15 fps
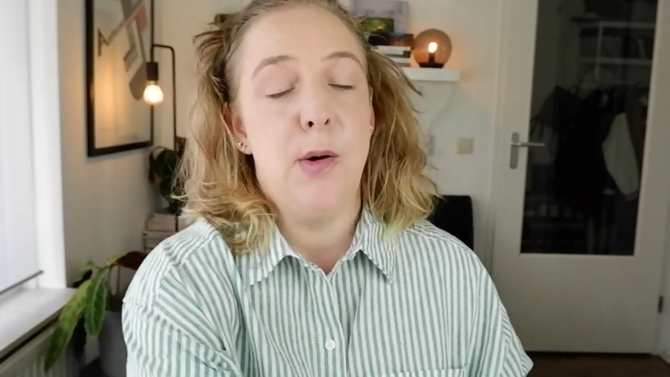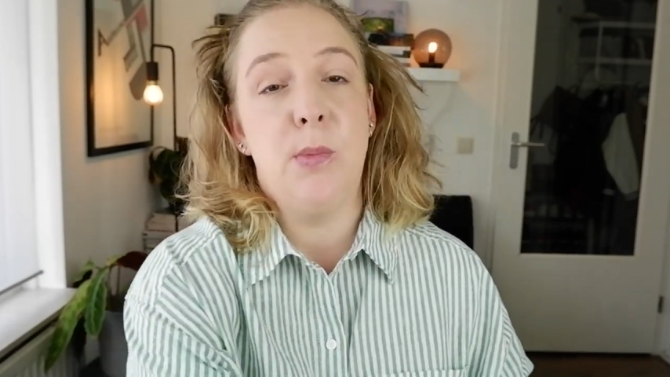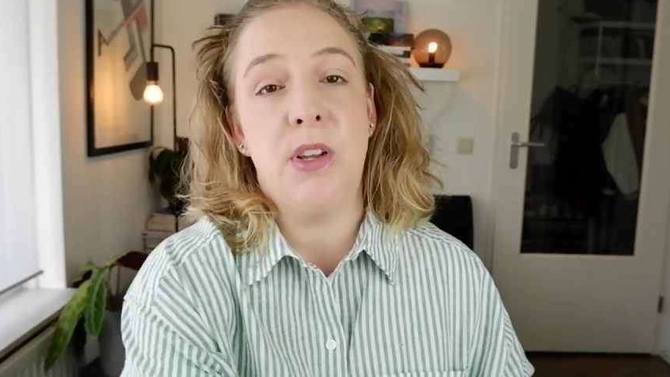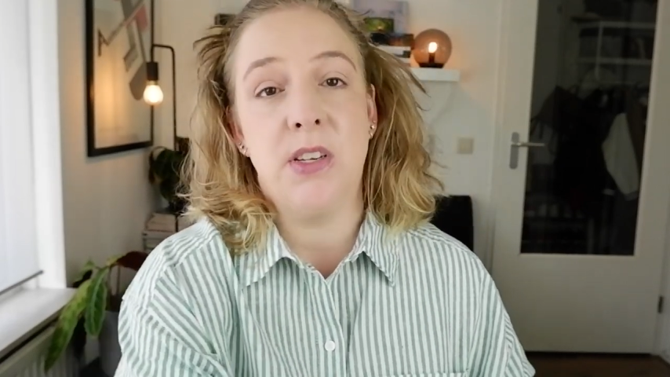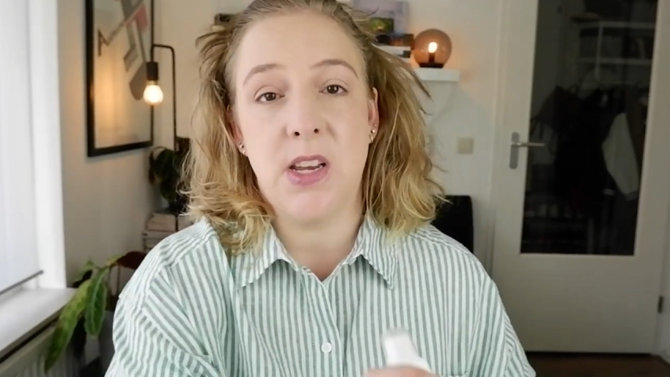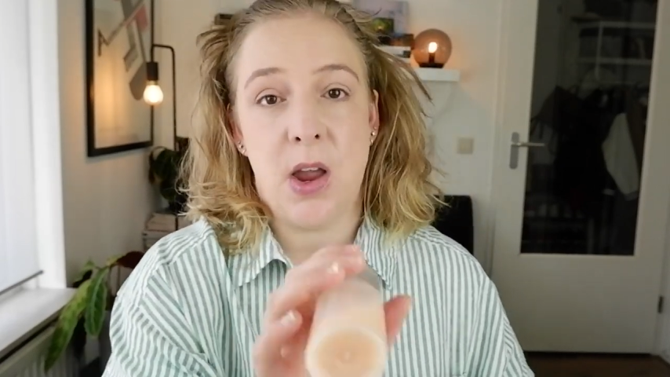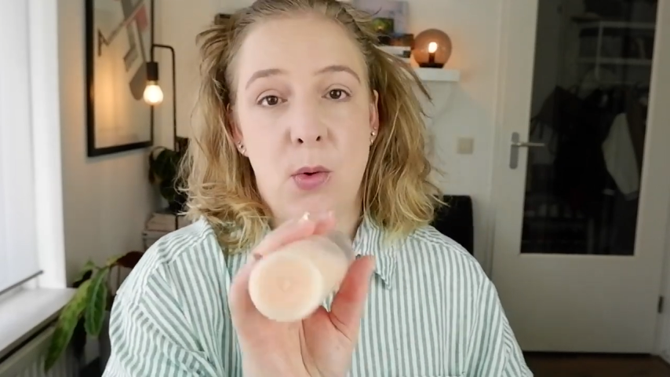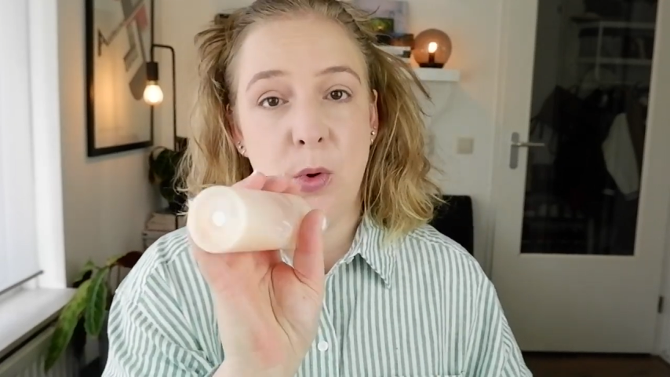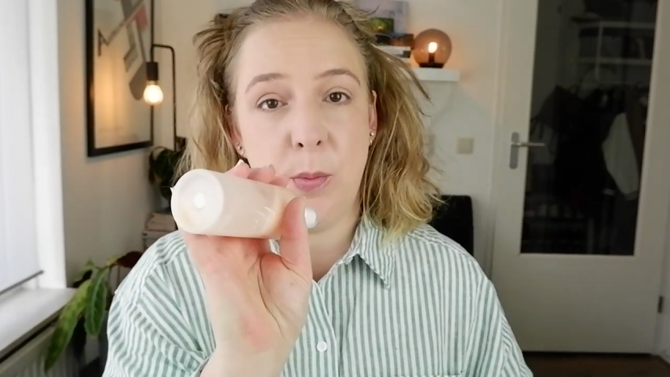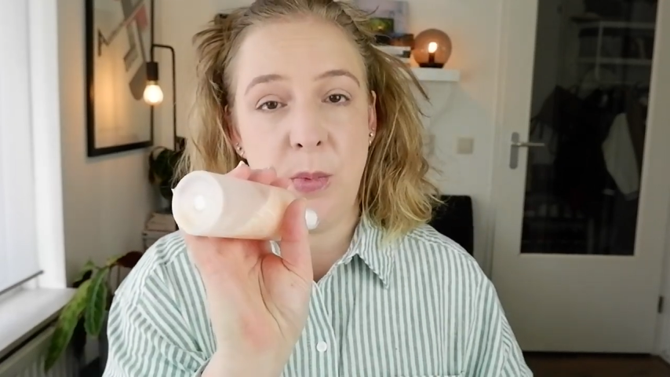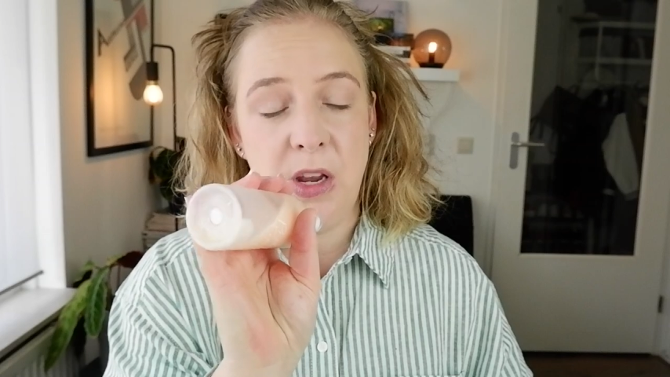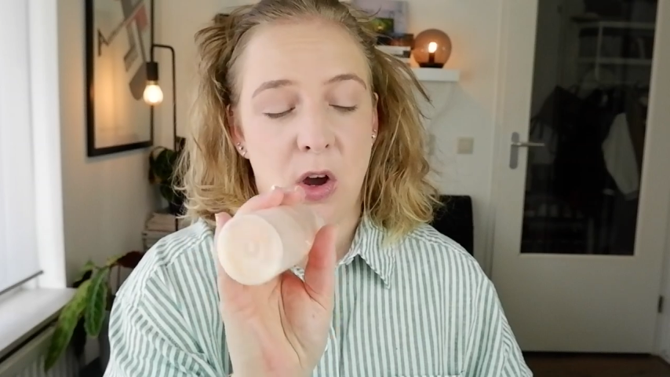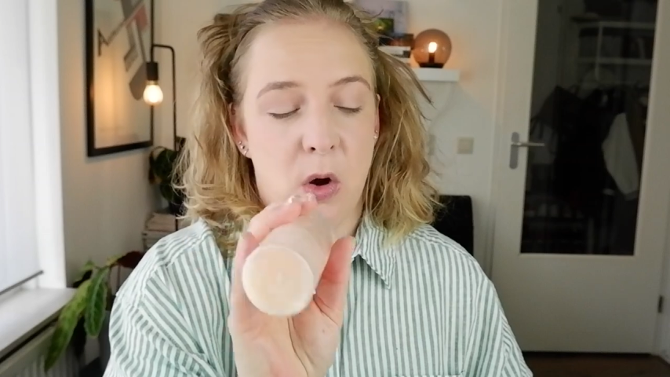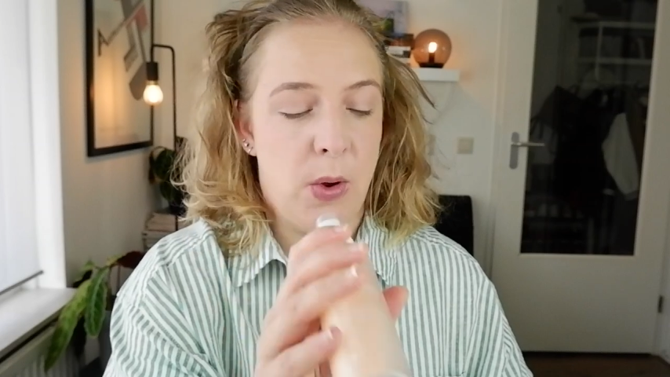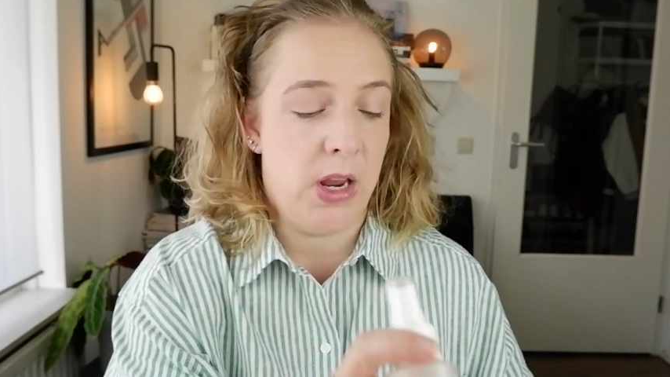Plus I will
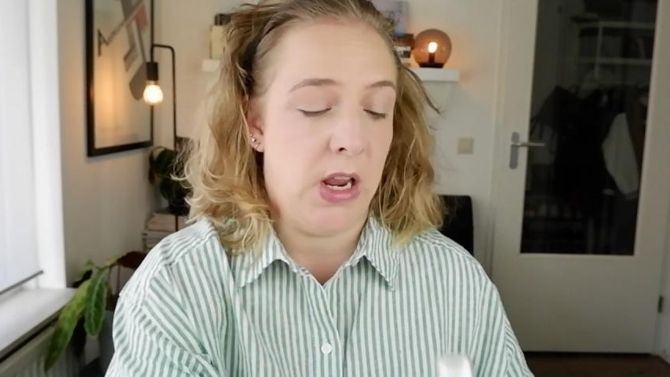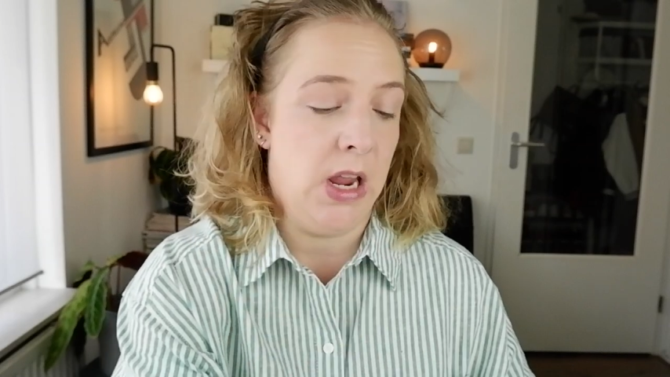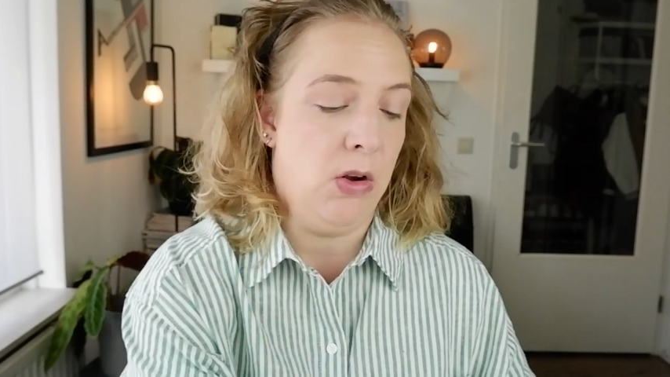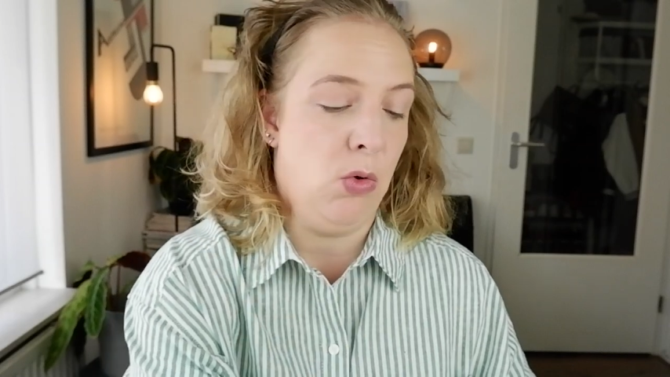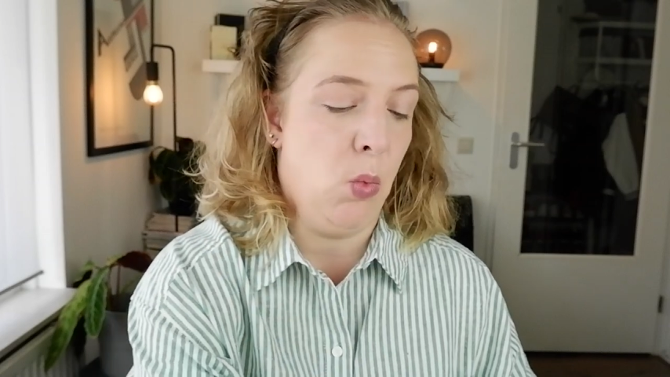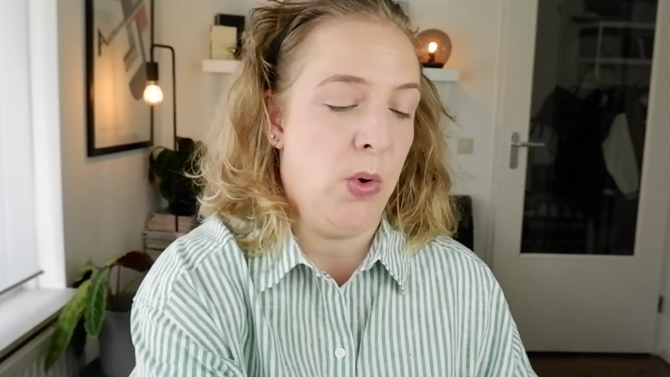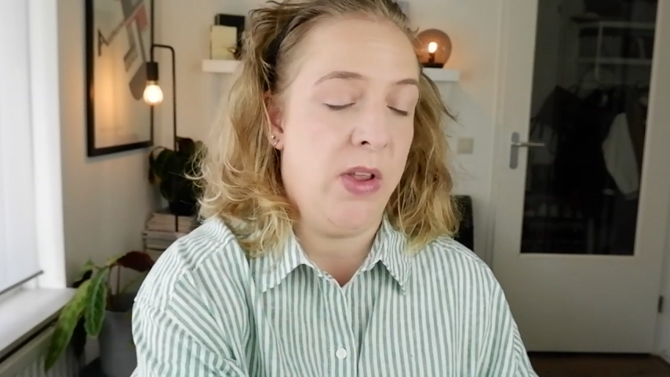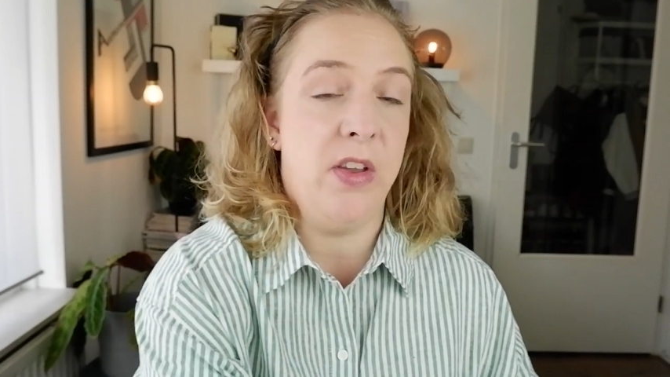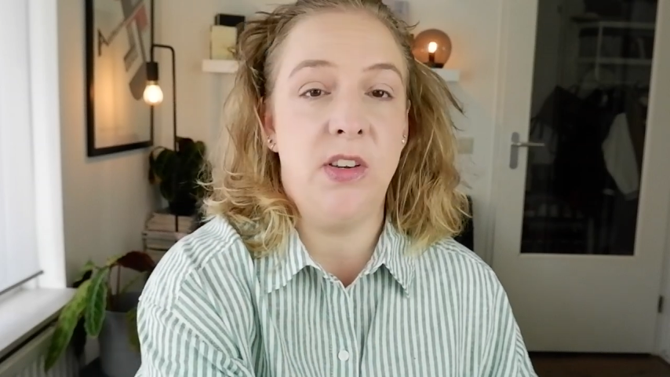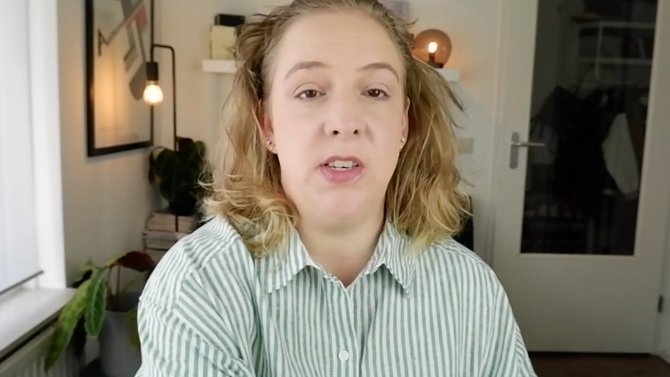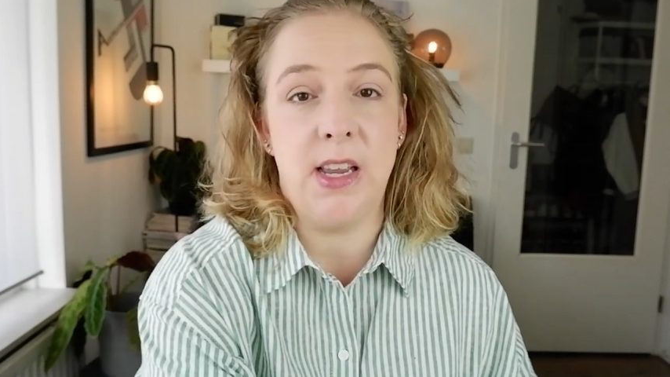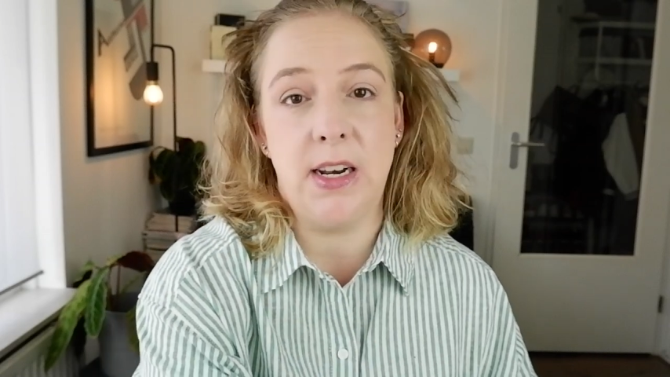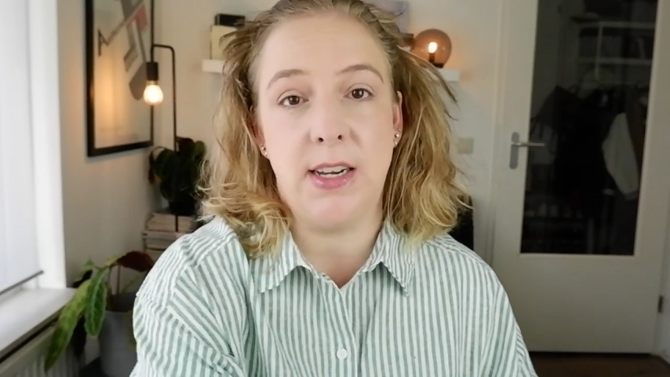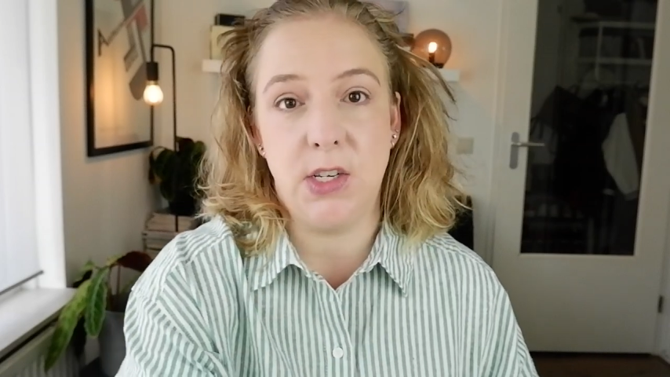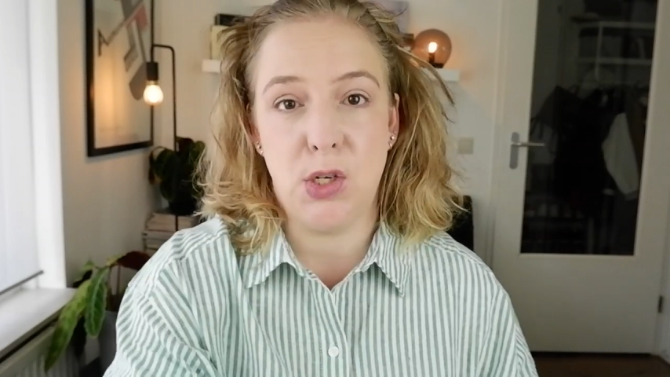be going in with a
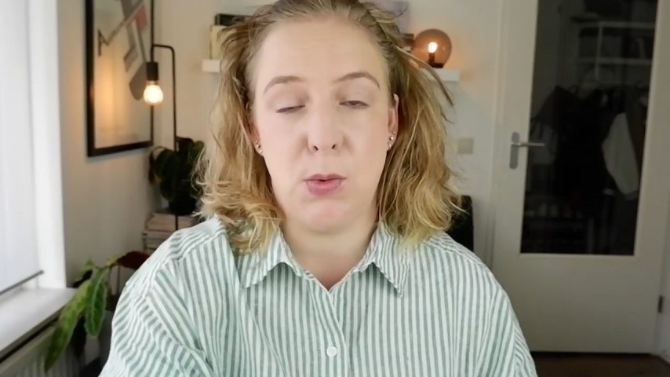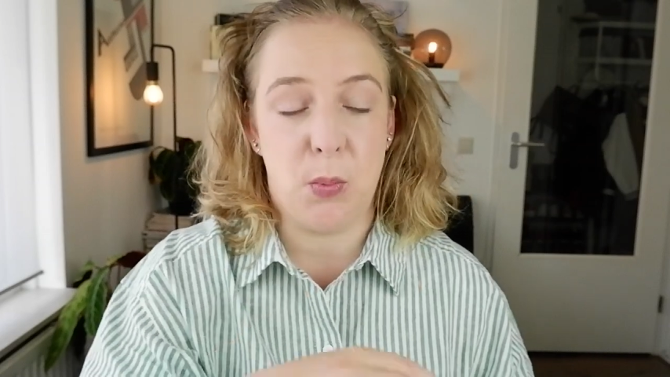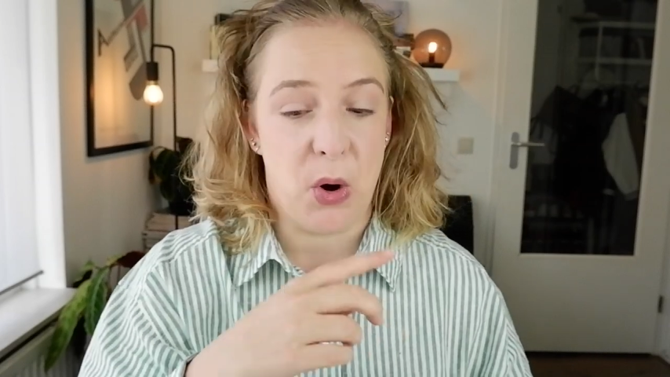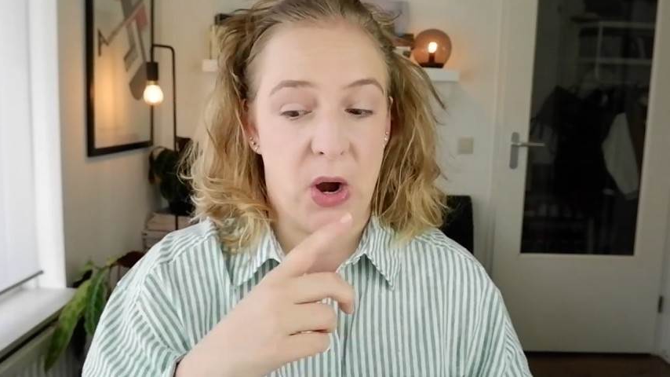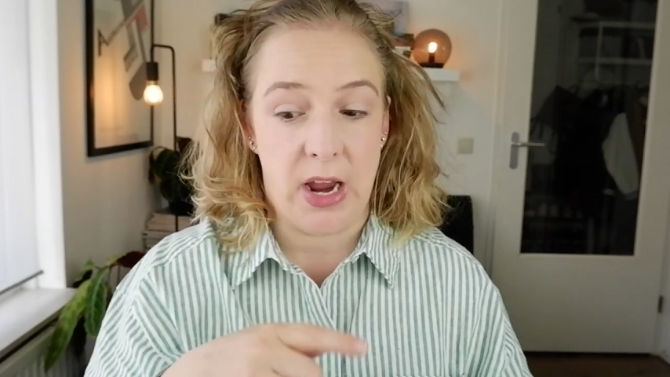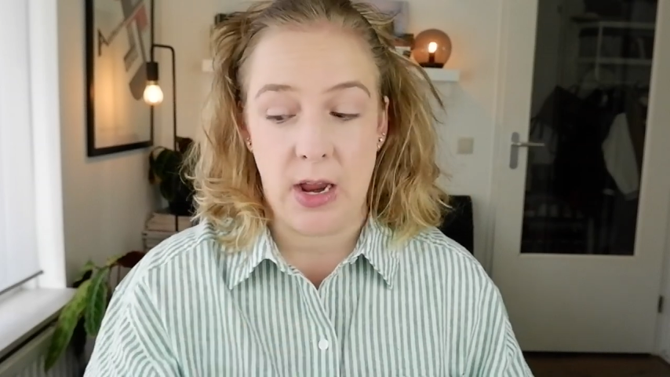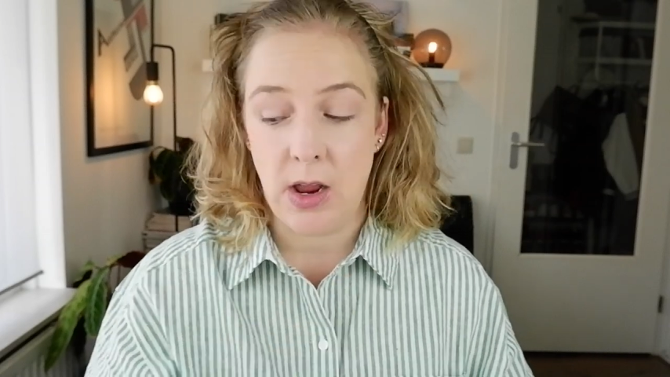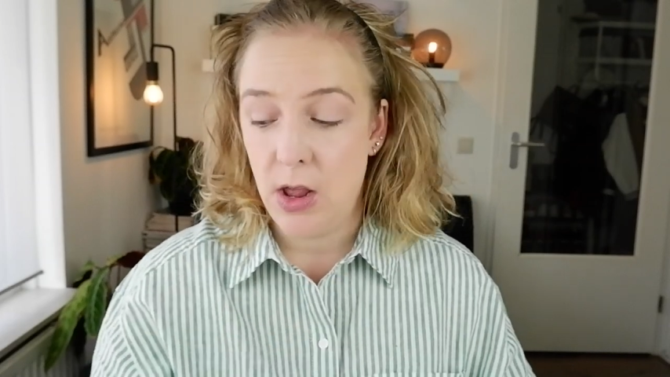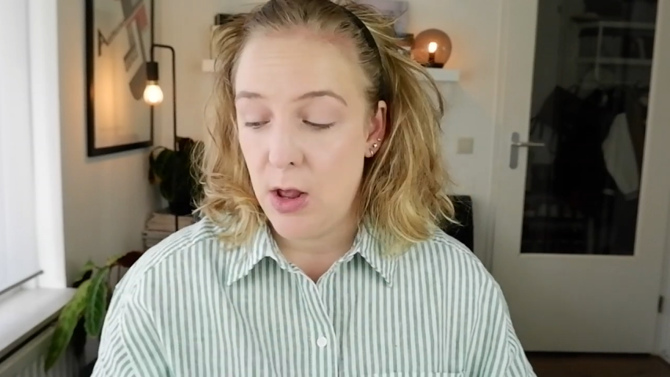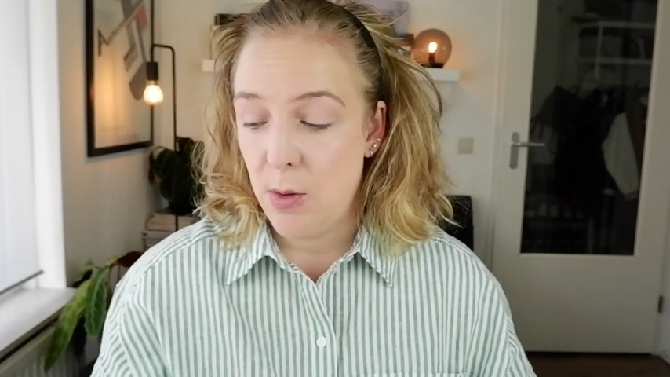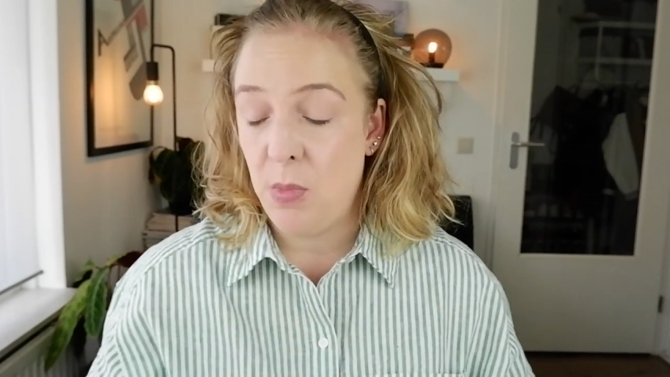setting spray